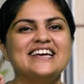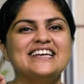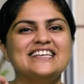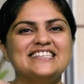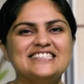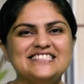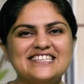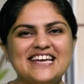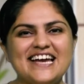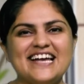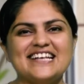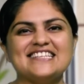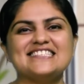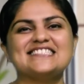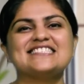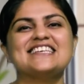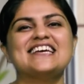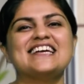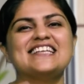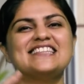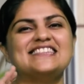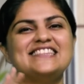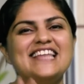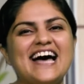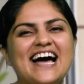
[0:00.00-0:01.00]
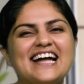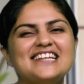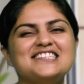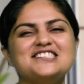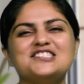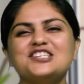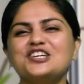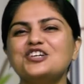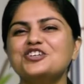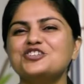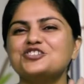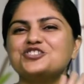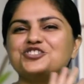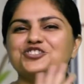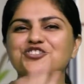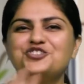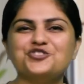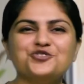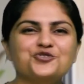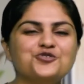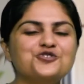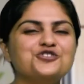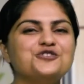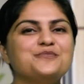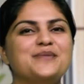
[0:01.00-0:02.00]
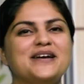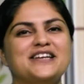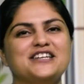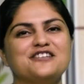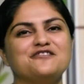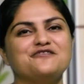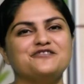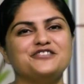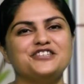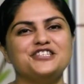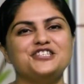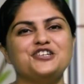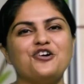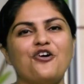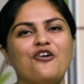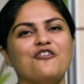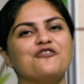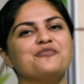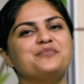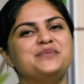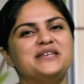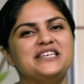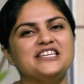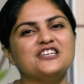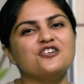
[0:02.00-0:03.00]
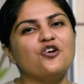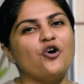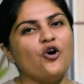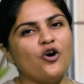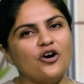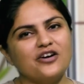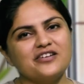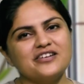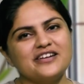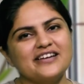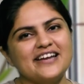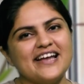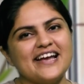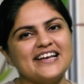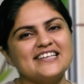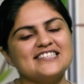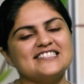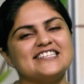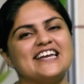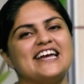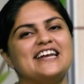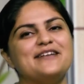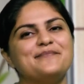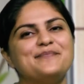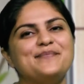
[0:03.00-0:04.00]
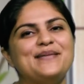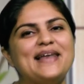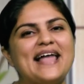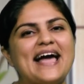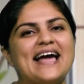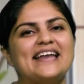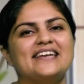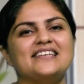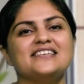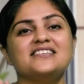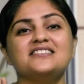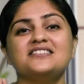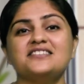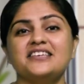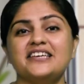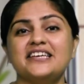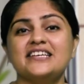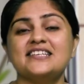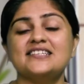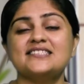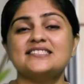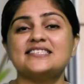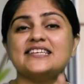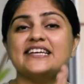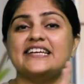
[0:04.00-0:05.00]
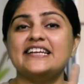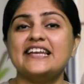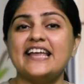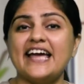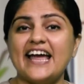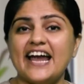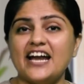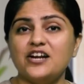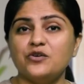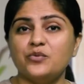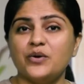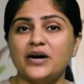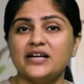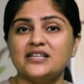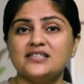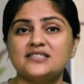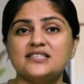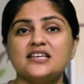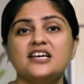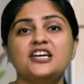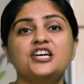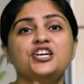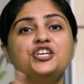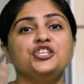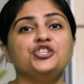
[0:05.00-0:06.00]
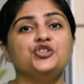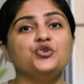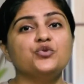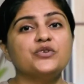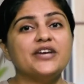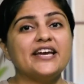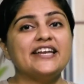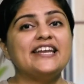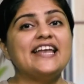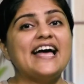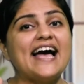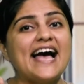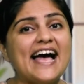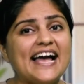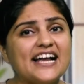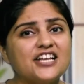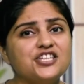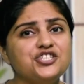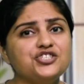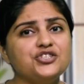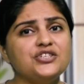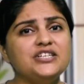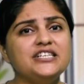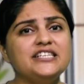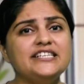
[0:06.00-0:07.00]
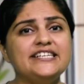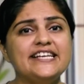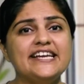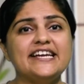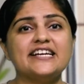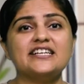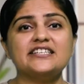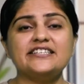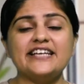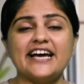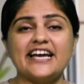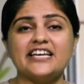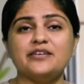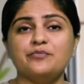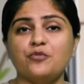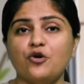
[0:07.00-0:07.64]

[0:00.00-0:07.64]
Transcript: Yes, that's a huge benefit of being organized and planning things in advance. You can actually take time